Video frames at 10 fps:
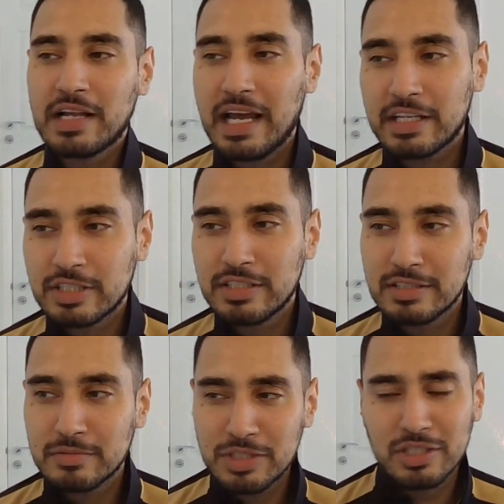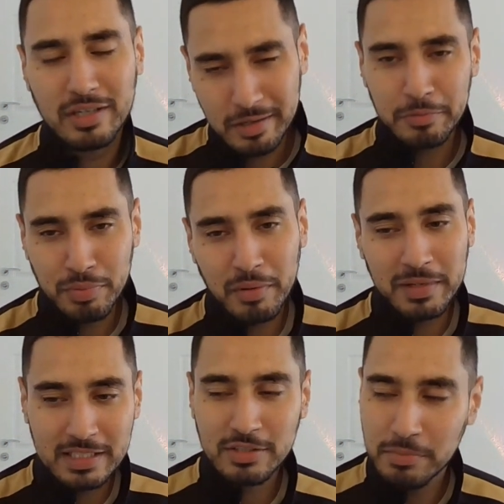goal collections,
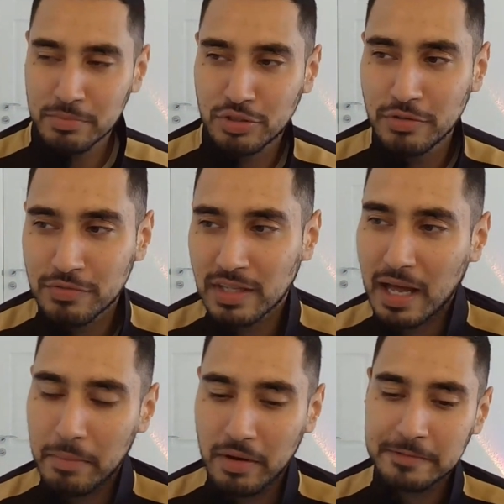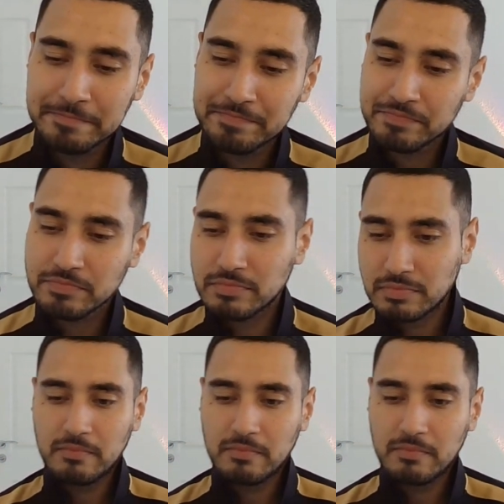which are, probably there's some truth to that. But